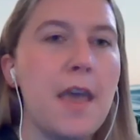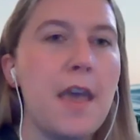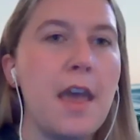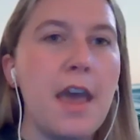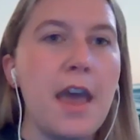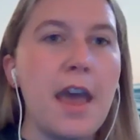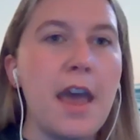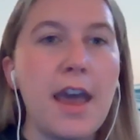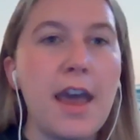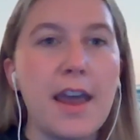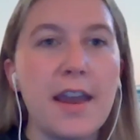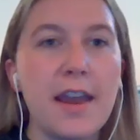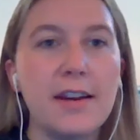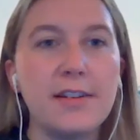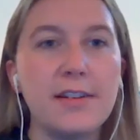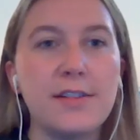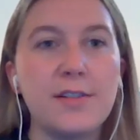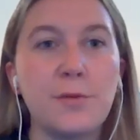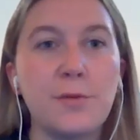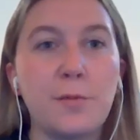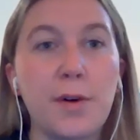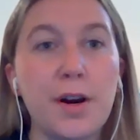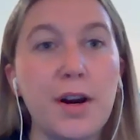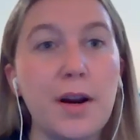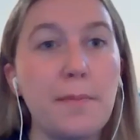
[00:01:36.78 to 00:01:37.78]
And
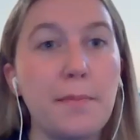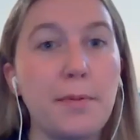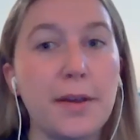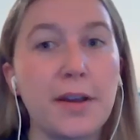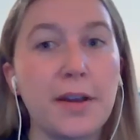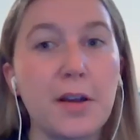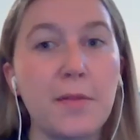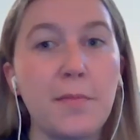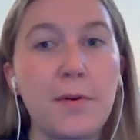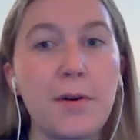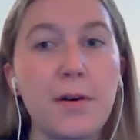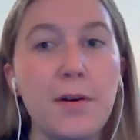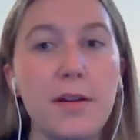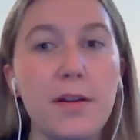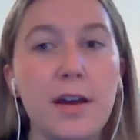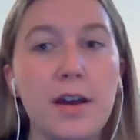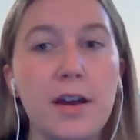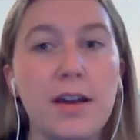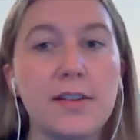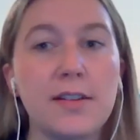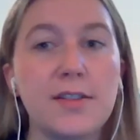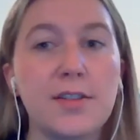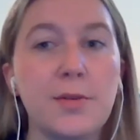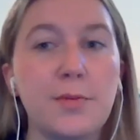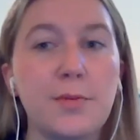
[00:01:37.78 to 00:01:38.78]
where
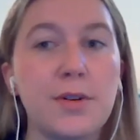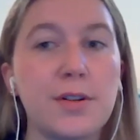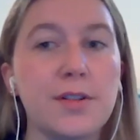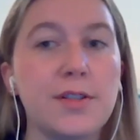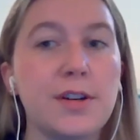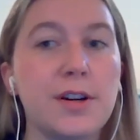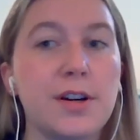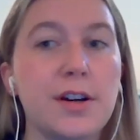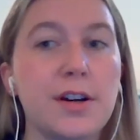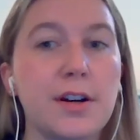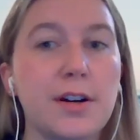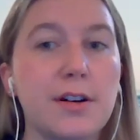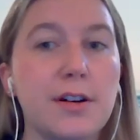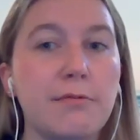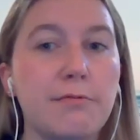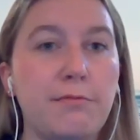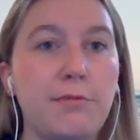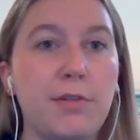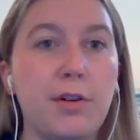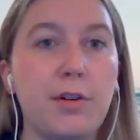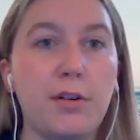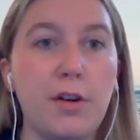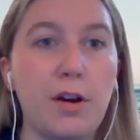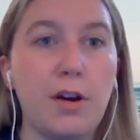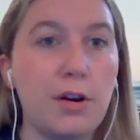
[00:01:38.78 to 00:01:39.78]
applicable, sewers are
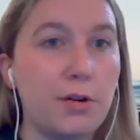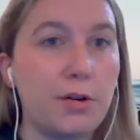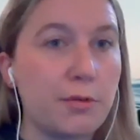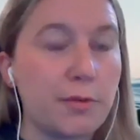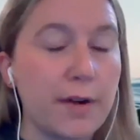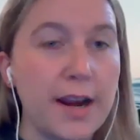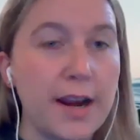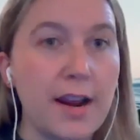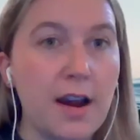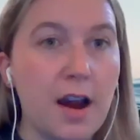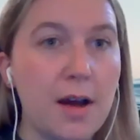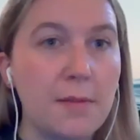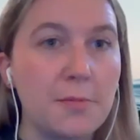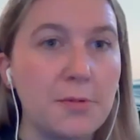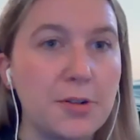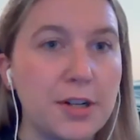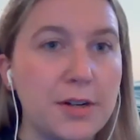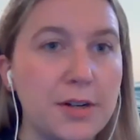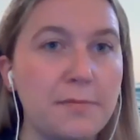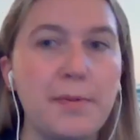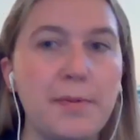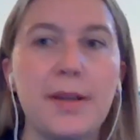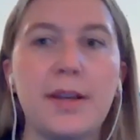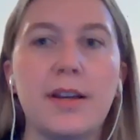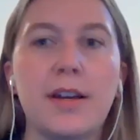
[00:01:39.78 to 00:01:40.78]
a great
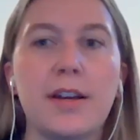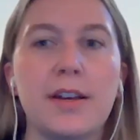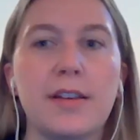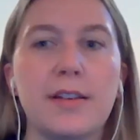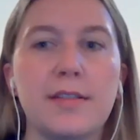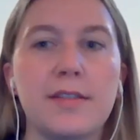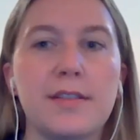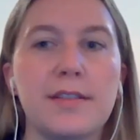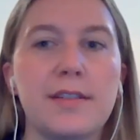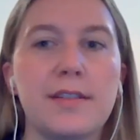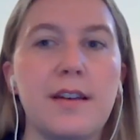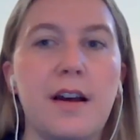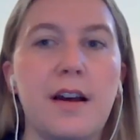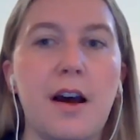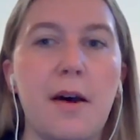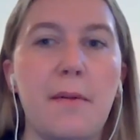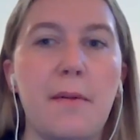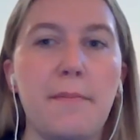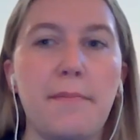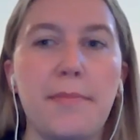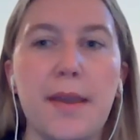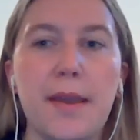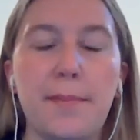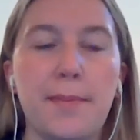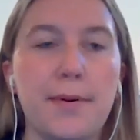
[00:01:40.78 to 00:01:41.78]
option because
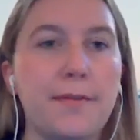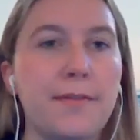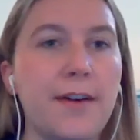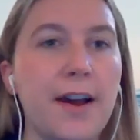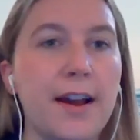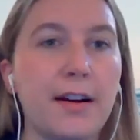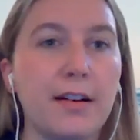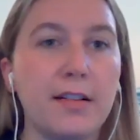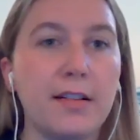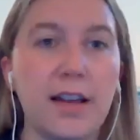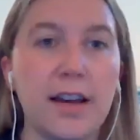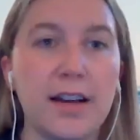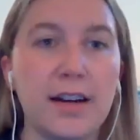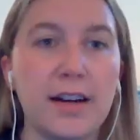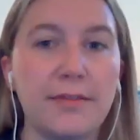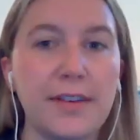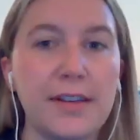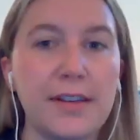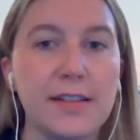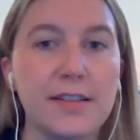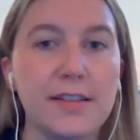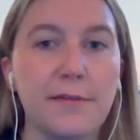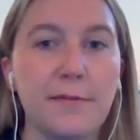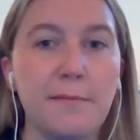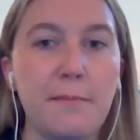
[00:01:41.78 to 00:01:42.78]
they provide a lot of
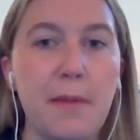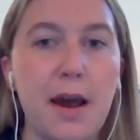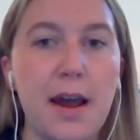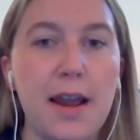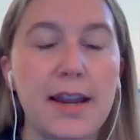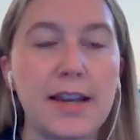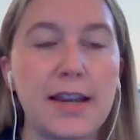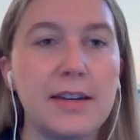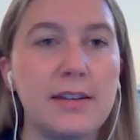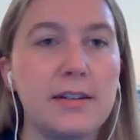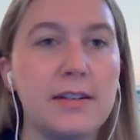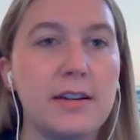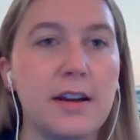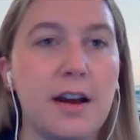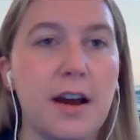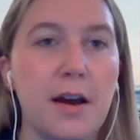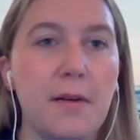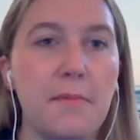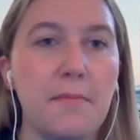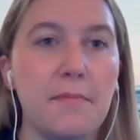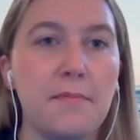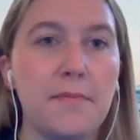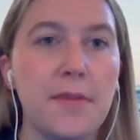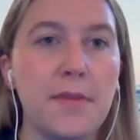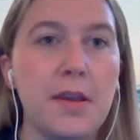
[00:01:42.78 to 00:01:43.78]
ease of mind,
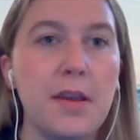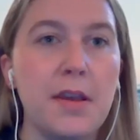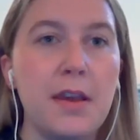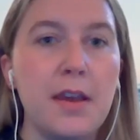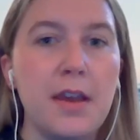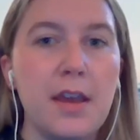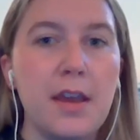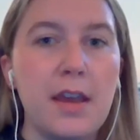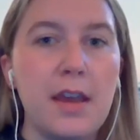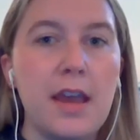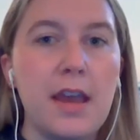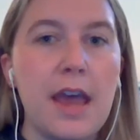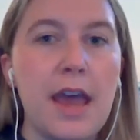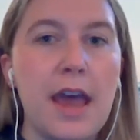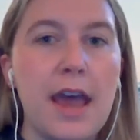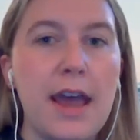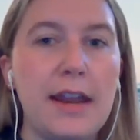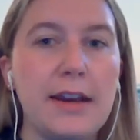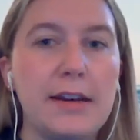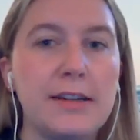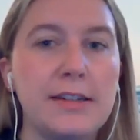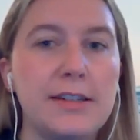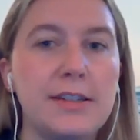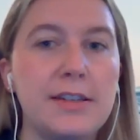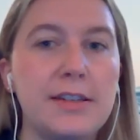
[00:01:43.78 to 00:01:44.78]

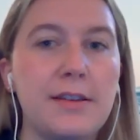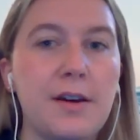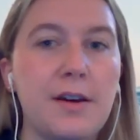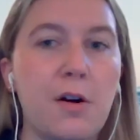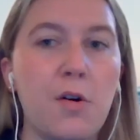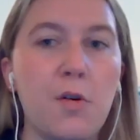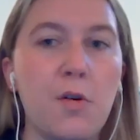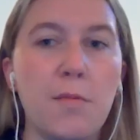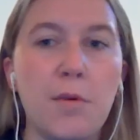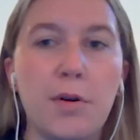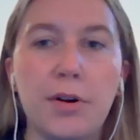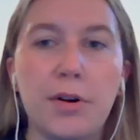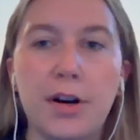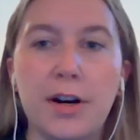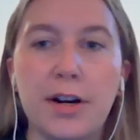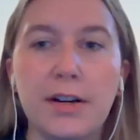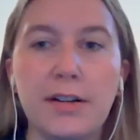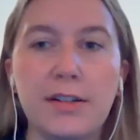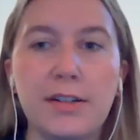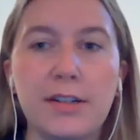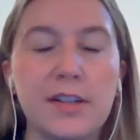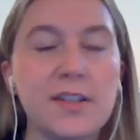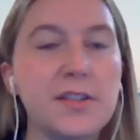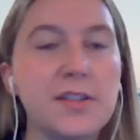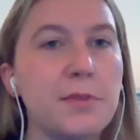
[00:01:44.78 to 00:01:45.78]
and the homeowner
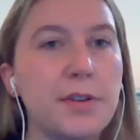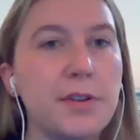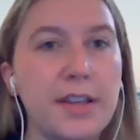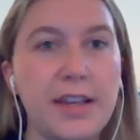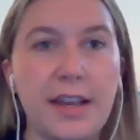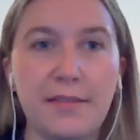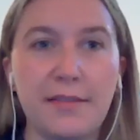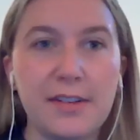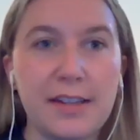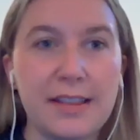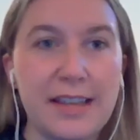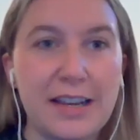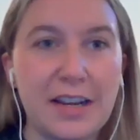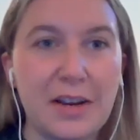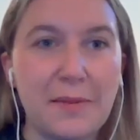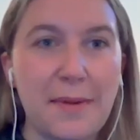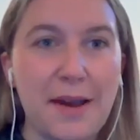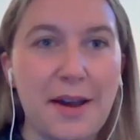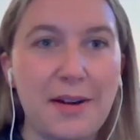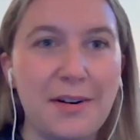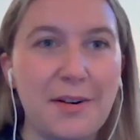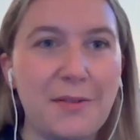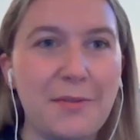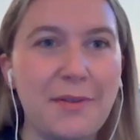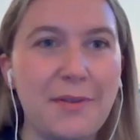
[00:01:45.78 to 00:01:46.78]
doesn't really have to think
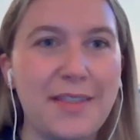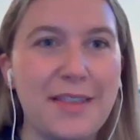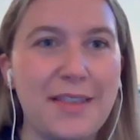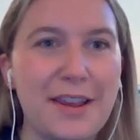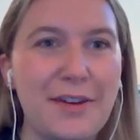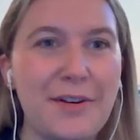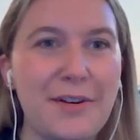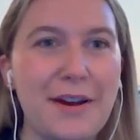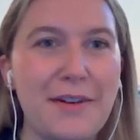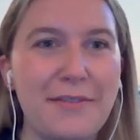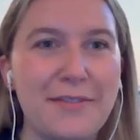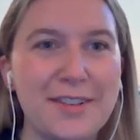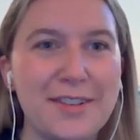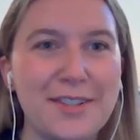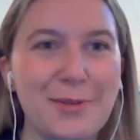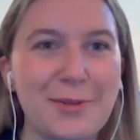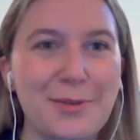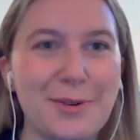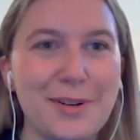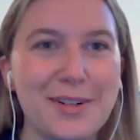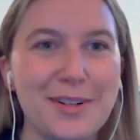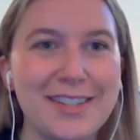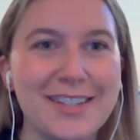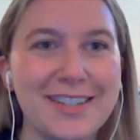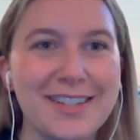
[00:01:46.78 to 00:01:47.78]
about it when you have a
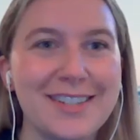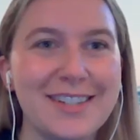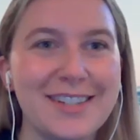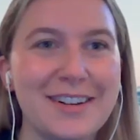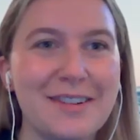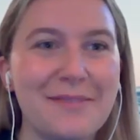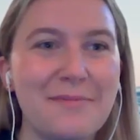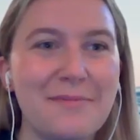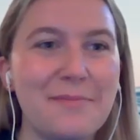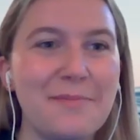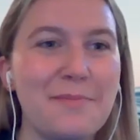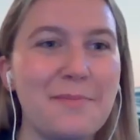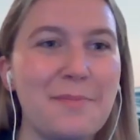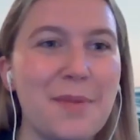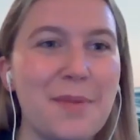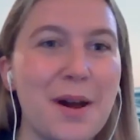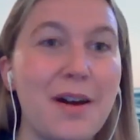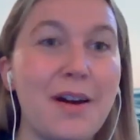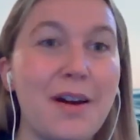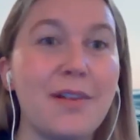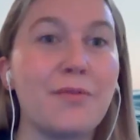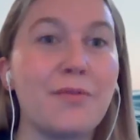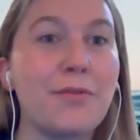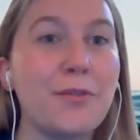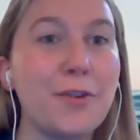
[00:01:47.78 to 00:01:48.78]
sewer system. But
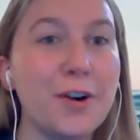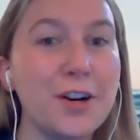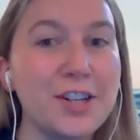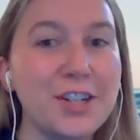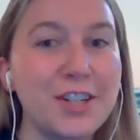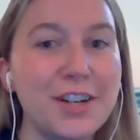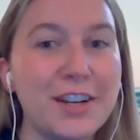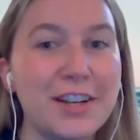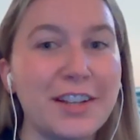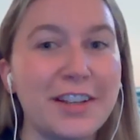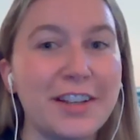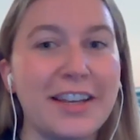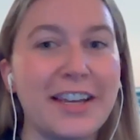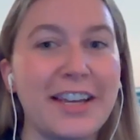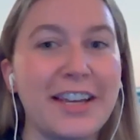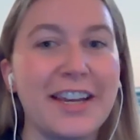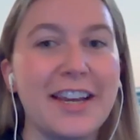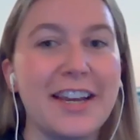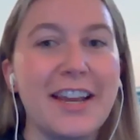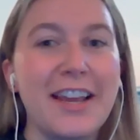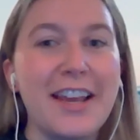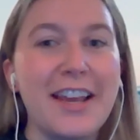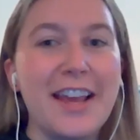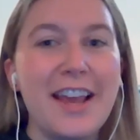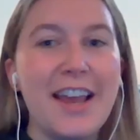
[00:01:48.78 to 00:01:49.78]

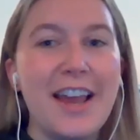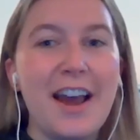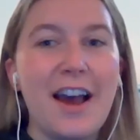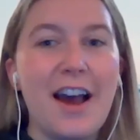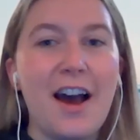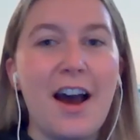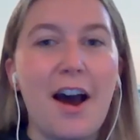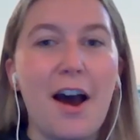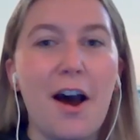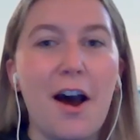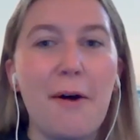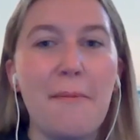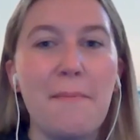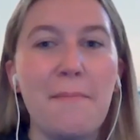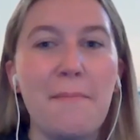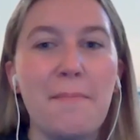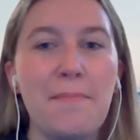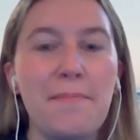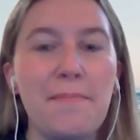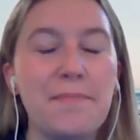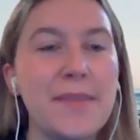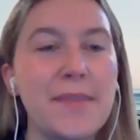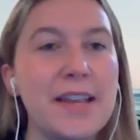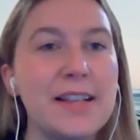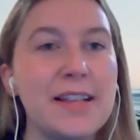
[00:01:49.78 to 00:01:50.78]
unfortunately,
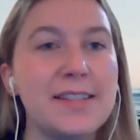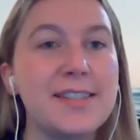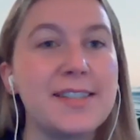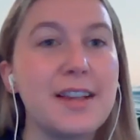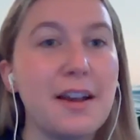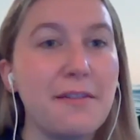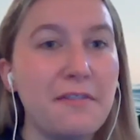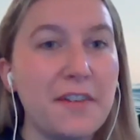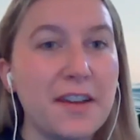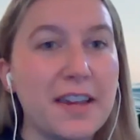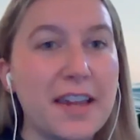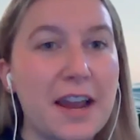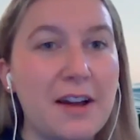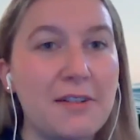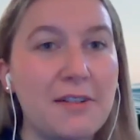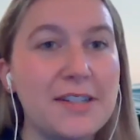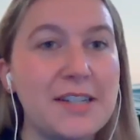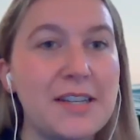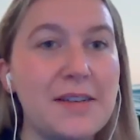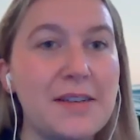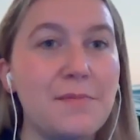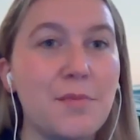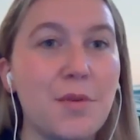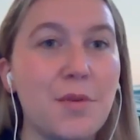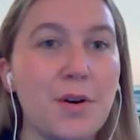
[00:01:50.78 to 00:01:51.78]
in Suffolk
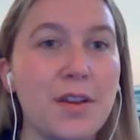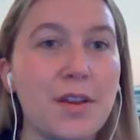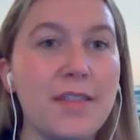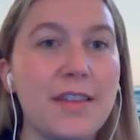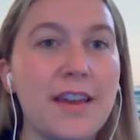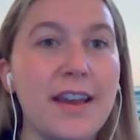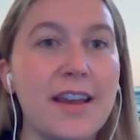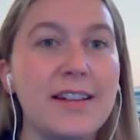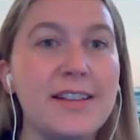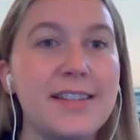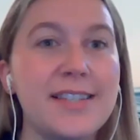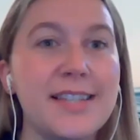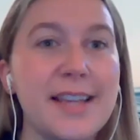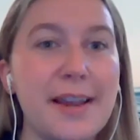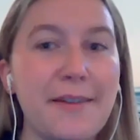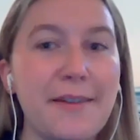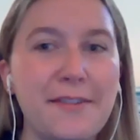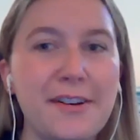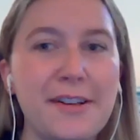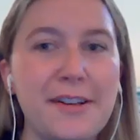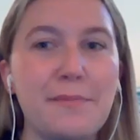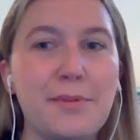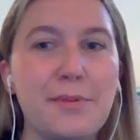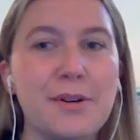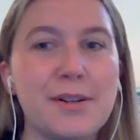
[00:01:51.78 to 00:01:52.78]
County, more than
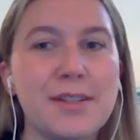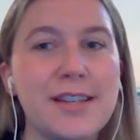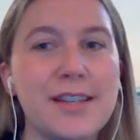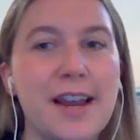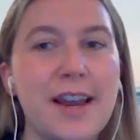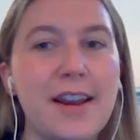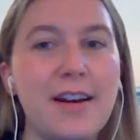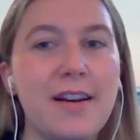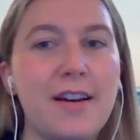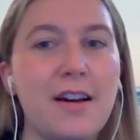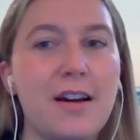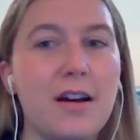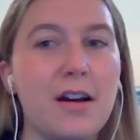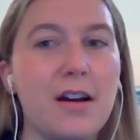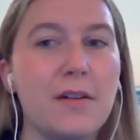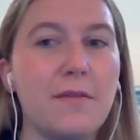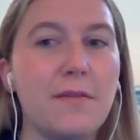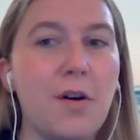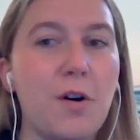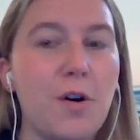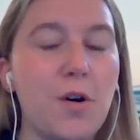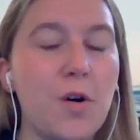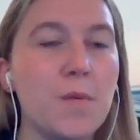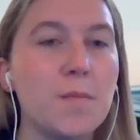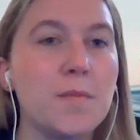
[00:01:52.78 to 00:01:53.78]
70% of
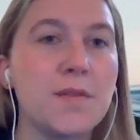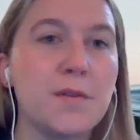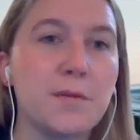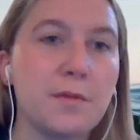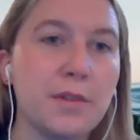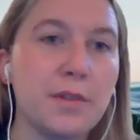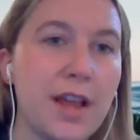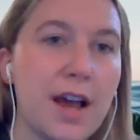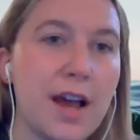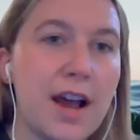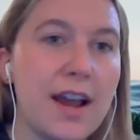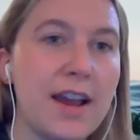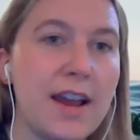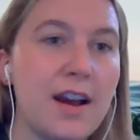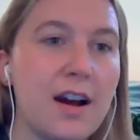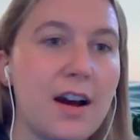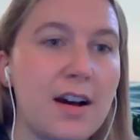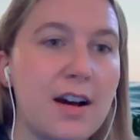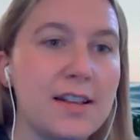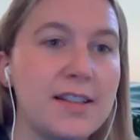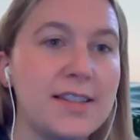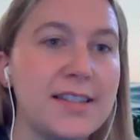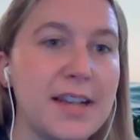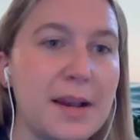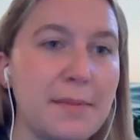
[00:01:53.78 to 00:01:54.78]
homes rely
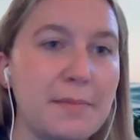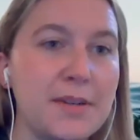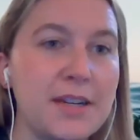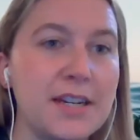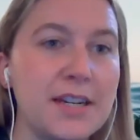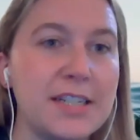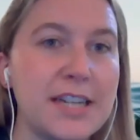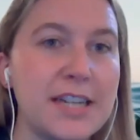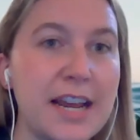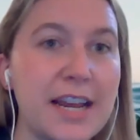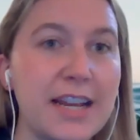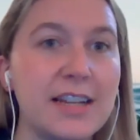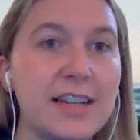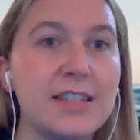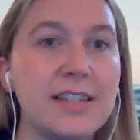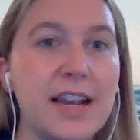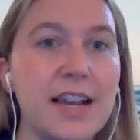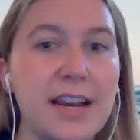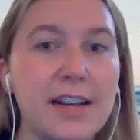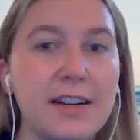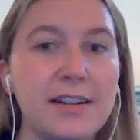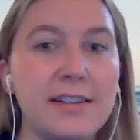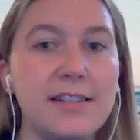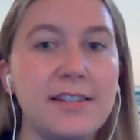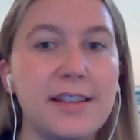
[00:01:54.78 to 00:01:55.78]
on septic tanks
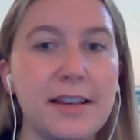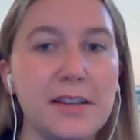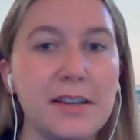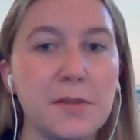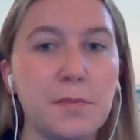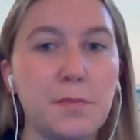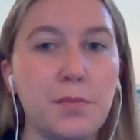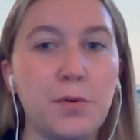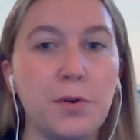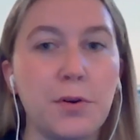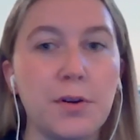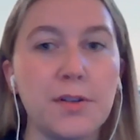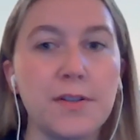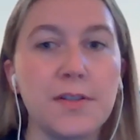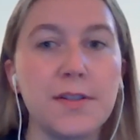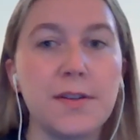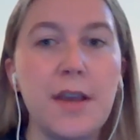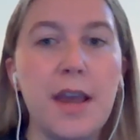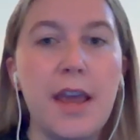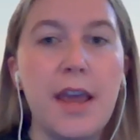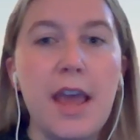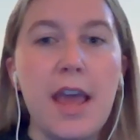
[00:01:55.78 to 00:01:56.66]
and cesspools.